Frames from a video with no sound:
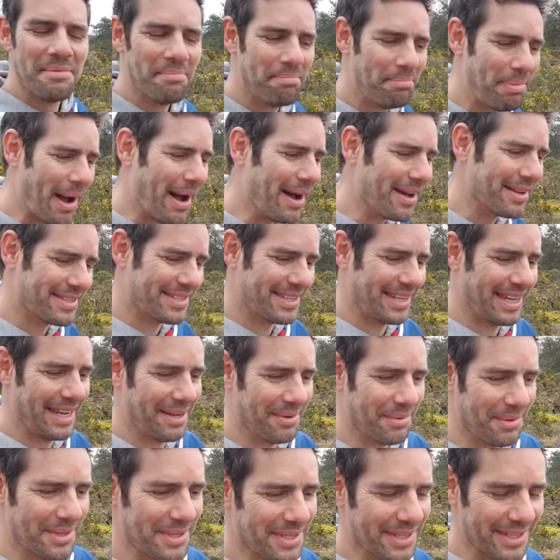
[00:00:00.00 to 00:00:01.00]
but it
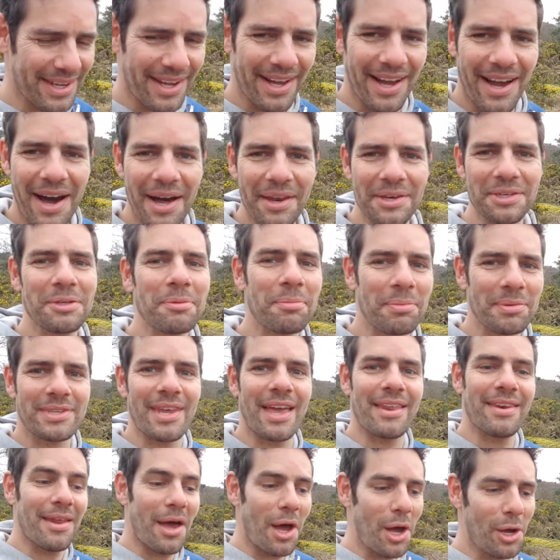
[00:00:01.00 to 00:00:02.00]
was
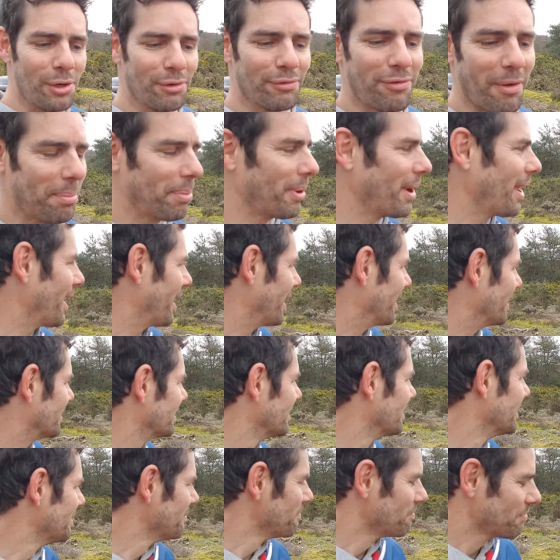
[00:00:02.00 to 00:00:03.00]
100% overplayed.
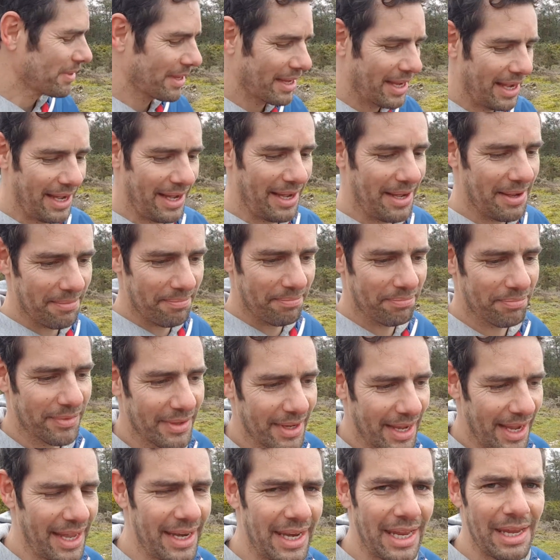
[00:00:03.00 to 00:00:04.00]

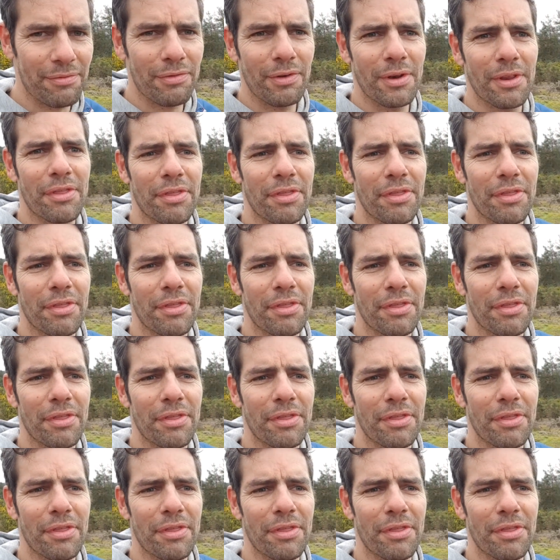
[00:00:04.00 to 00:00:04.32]
And even